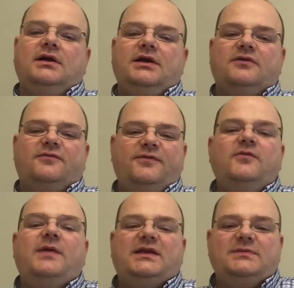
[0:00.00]
You know, Phil
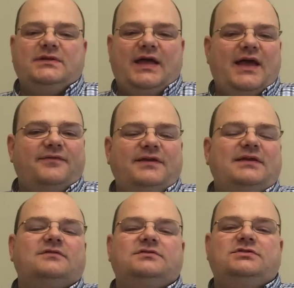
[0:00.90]
makes me laugh. He
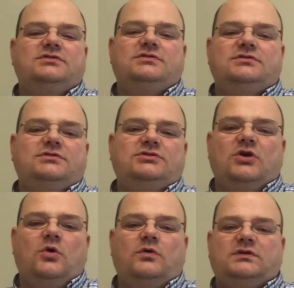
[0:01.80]
tells
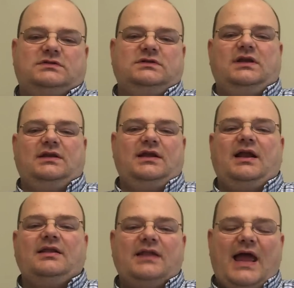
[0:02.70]
jokes and, and
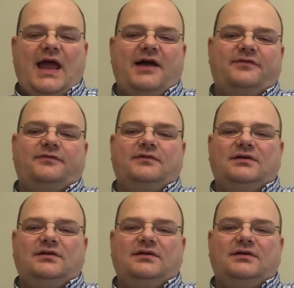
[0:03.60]
I laugh,